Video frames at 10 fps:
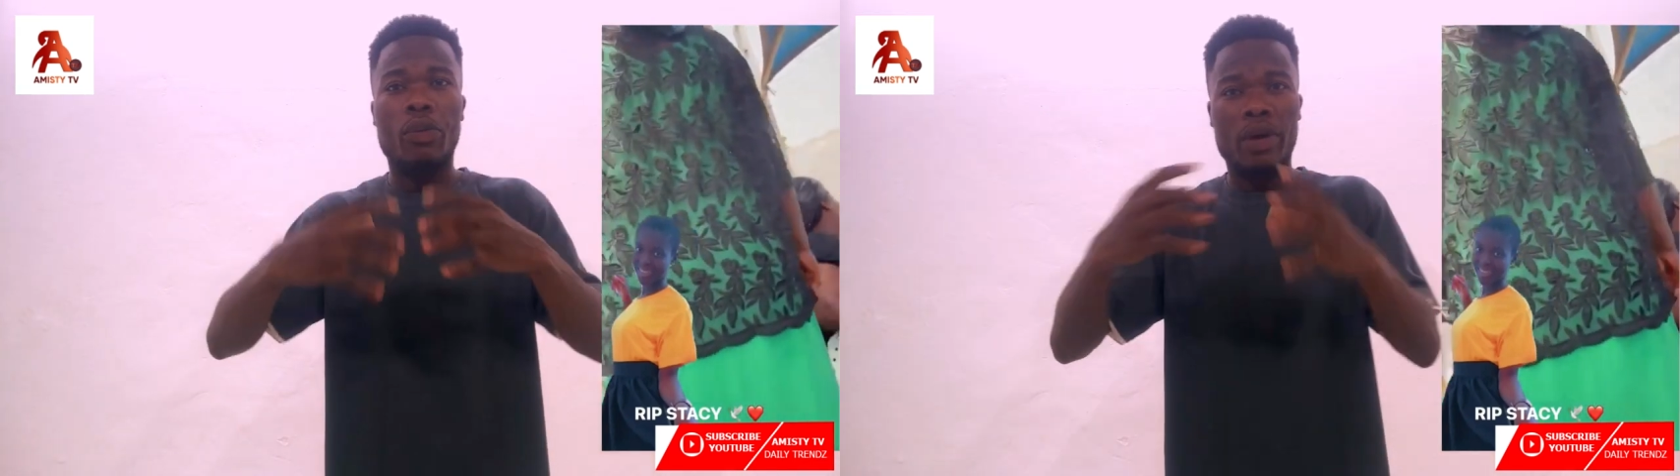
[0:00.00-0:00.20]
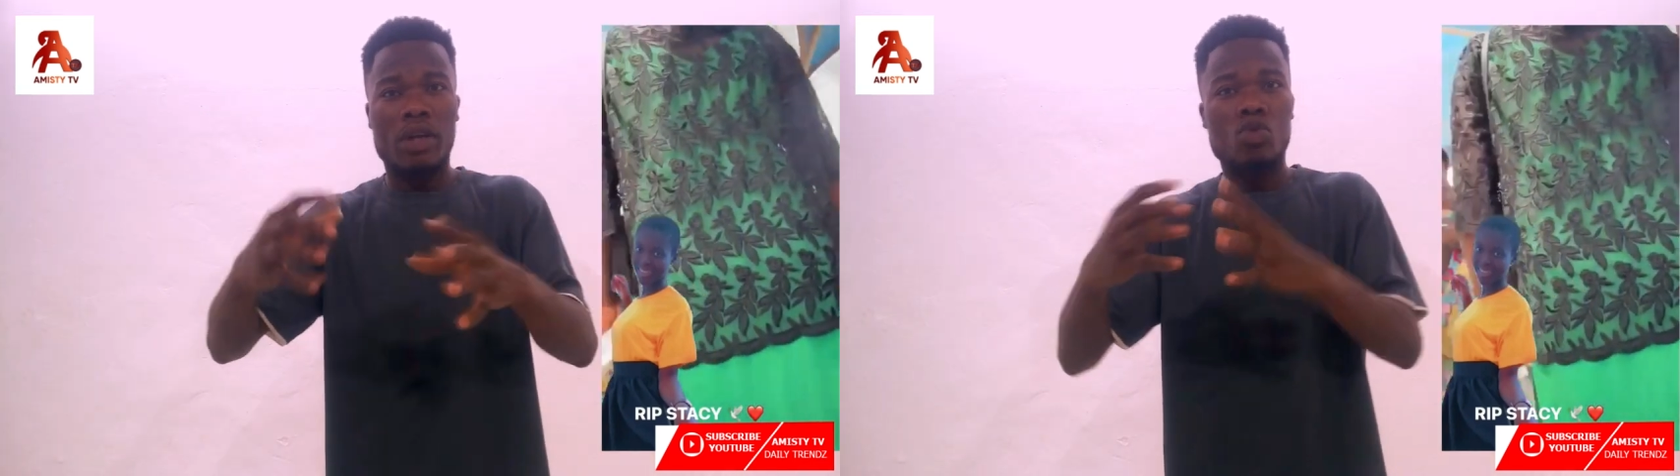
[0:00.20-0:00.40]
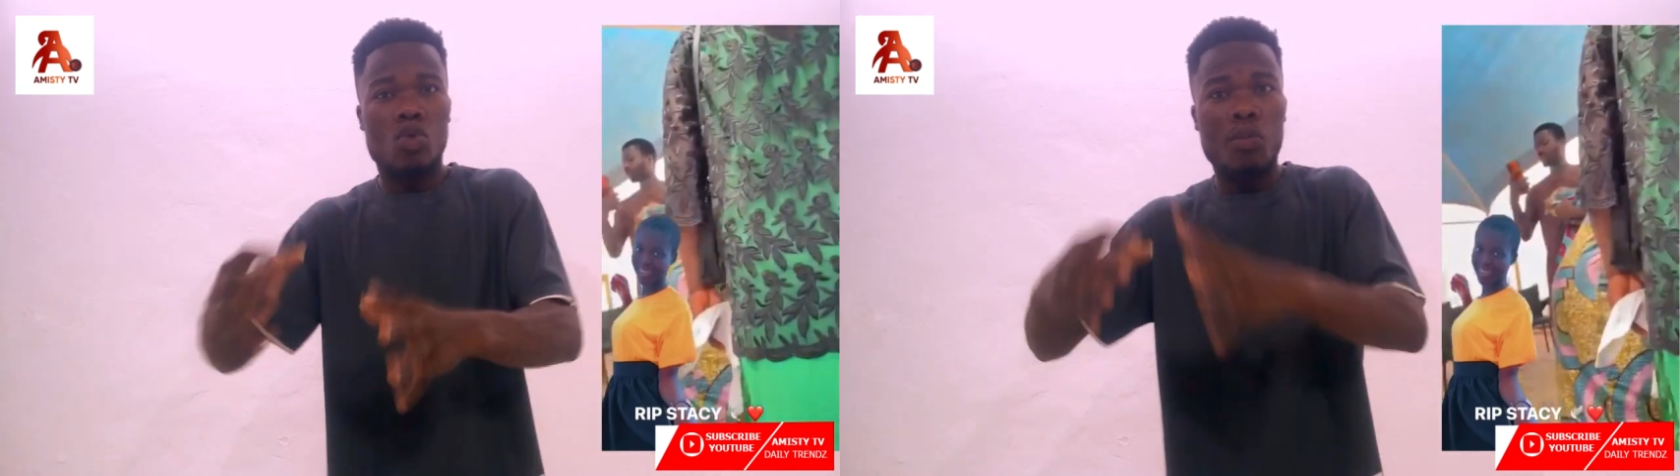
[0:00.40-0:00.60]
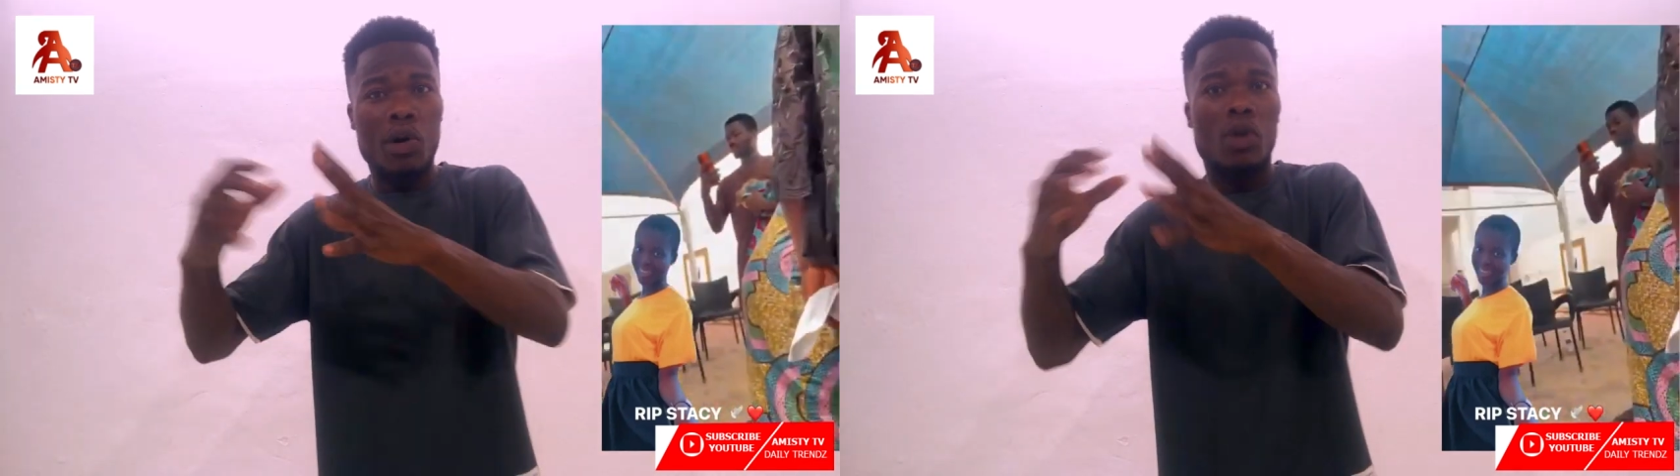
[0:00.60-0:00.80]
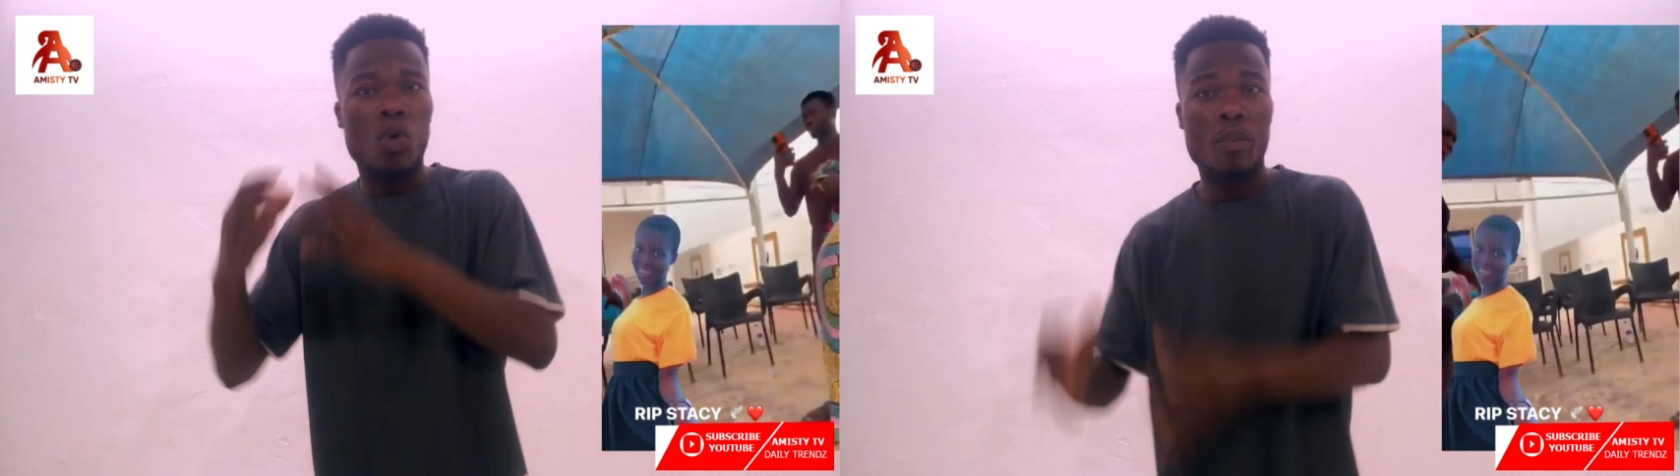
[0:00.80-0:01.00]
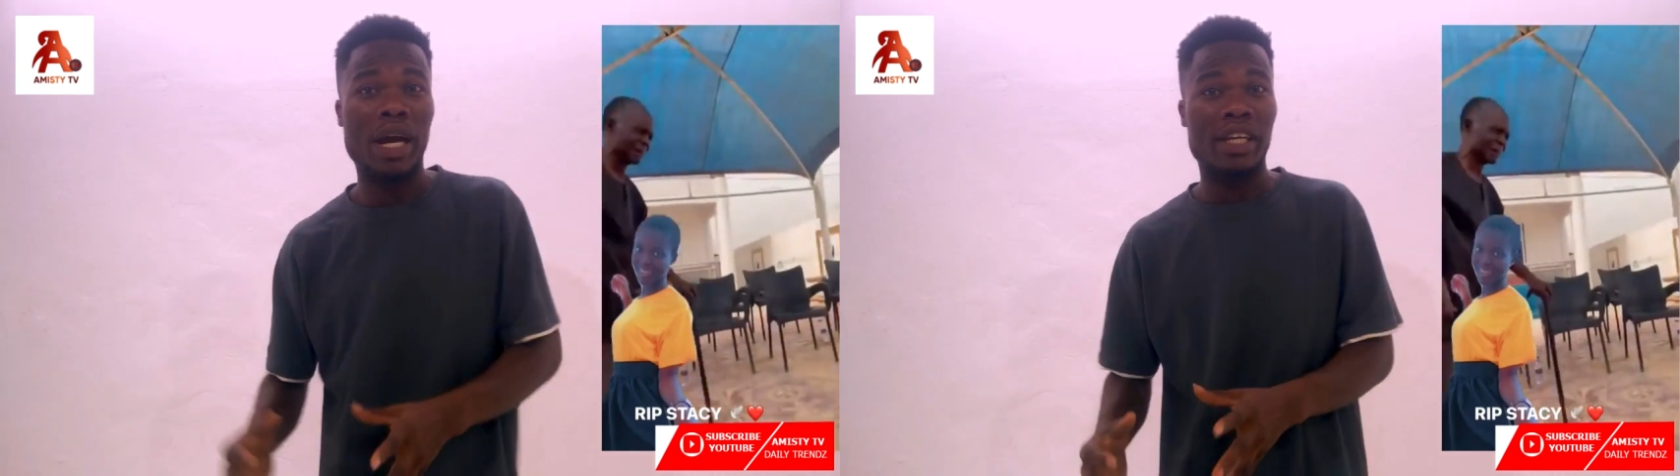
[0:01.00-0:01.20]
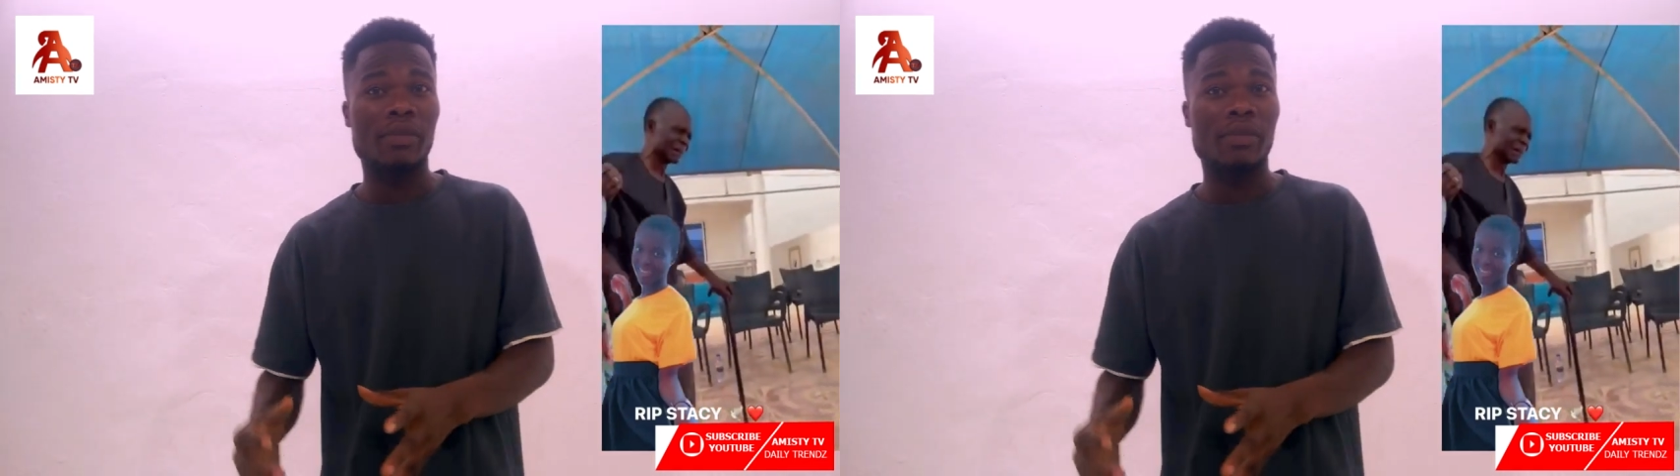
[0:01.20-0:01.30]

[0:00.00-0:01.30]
shell so born by.